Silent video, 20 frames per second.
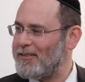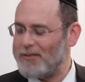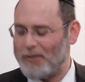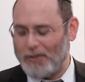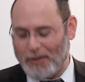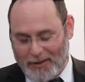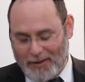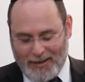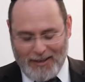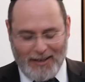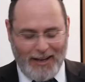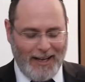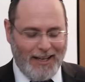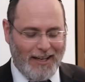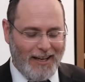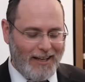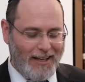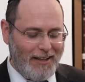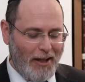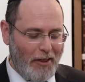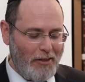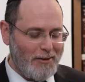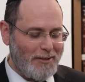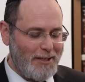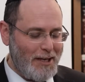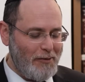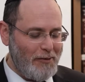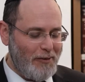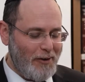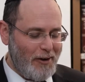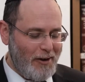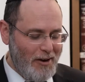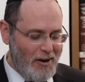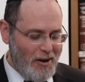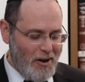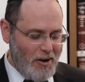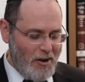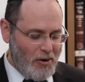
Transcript: or another Sefer,